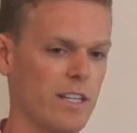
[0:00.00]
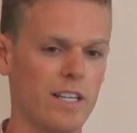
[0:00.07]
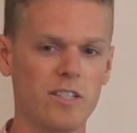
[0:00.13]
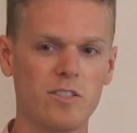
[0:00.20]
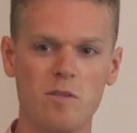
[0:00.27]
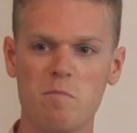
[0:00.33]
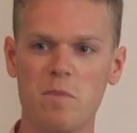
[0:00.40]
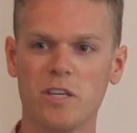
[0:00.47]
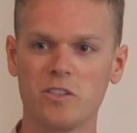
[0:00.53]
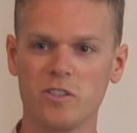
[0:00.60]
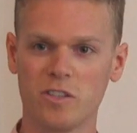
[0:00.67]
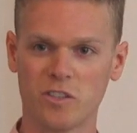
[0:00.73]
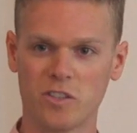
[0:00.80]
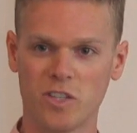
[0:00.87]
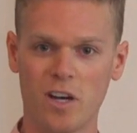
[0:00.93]
case you missed
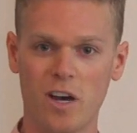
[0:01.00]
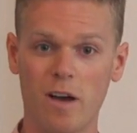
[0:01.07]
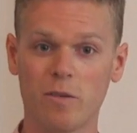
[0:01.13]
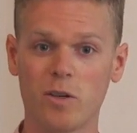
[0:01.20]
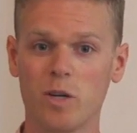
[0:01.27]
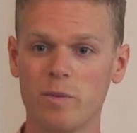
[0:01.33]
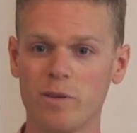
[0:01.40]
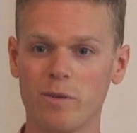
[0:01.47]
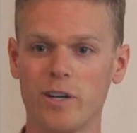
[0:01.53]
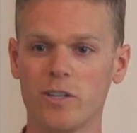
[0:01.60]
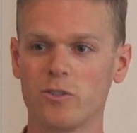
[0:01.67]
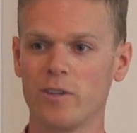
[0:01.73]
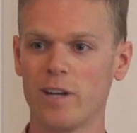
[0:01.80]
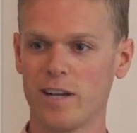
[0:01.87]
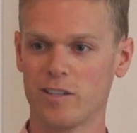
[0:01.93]
at the start, I'm
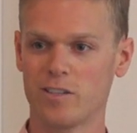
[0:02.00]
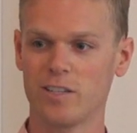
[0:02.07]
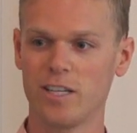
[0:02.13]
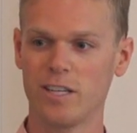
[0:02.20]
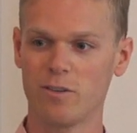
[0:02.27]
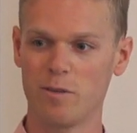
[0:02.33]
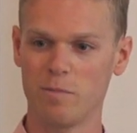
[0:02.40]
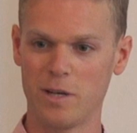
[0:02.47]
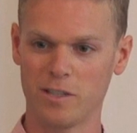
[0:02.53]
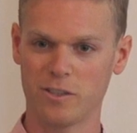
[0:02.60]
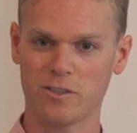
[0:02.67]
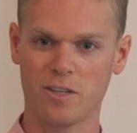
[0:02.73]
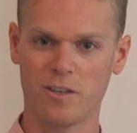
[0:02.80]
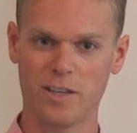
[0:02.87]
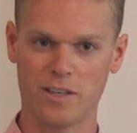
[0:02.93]
copywriter and editor here at
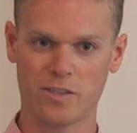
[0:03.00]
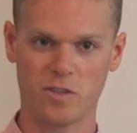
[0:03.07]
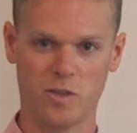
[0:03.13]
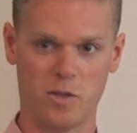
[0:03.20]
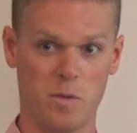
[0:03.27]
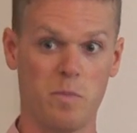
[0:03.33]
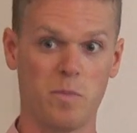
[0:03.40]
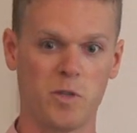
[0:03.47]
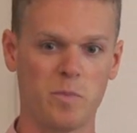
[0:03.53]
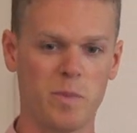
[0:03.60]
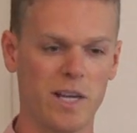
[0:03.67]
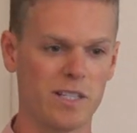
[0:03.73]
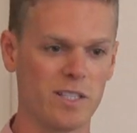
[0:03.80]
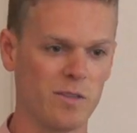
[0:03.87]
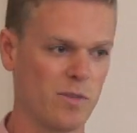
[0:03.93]
Melt, so that's the
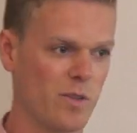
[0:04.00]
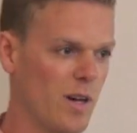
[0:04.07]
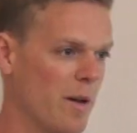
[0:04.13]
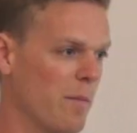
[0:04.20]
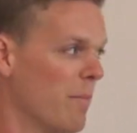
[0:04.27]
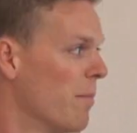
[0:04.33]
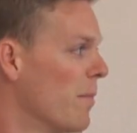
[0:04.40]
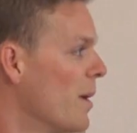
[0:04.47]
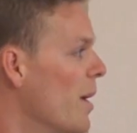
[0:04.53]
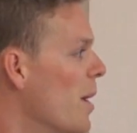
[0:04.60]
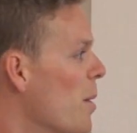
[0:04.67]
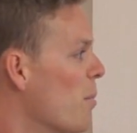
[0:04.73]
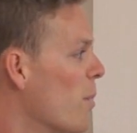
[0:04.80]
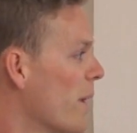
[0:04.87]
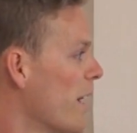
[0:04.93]
perspective that I'm
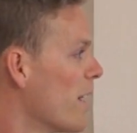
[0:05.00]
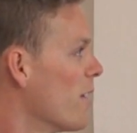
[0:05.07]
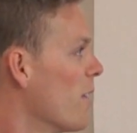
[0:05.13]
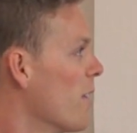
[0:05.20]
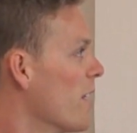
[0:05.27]
bringing on